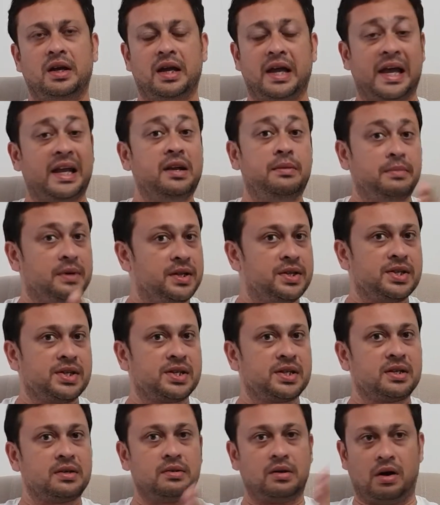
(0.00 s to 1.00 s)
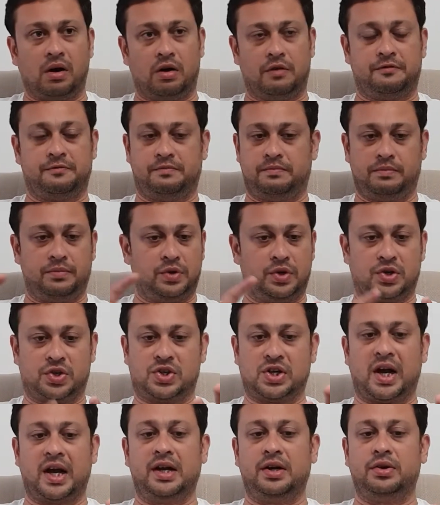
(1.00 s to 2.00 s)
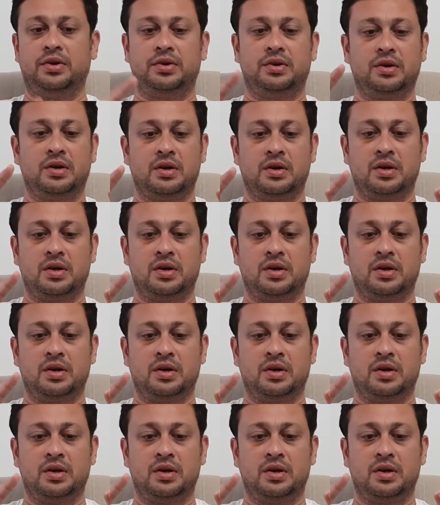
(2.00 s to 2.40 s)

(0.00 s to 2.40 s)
elements of your childhood,